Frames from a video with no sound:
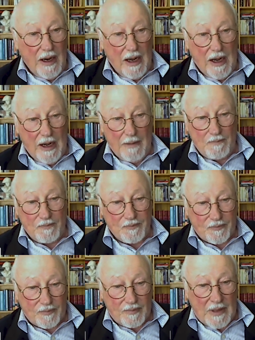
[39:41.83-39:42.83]

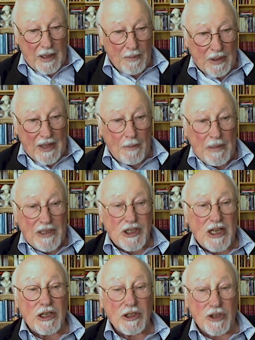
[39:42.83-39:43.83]
But that means
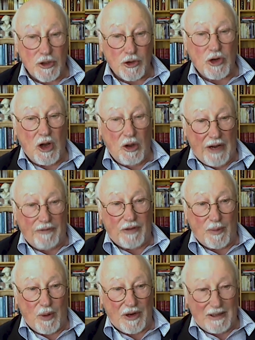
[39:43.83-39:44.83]
they can control
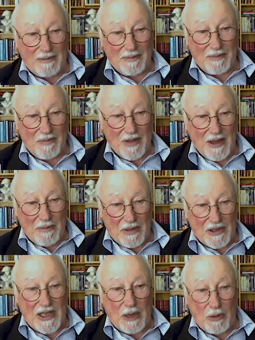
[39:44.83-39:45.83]
everybody
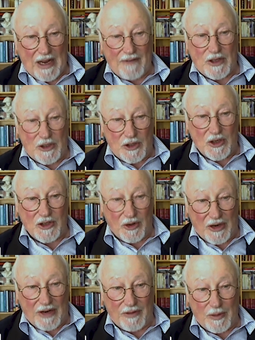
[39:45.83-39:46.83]
because they will have the dirt
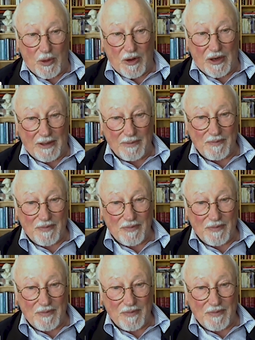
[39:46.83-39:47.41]
on everybody.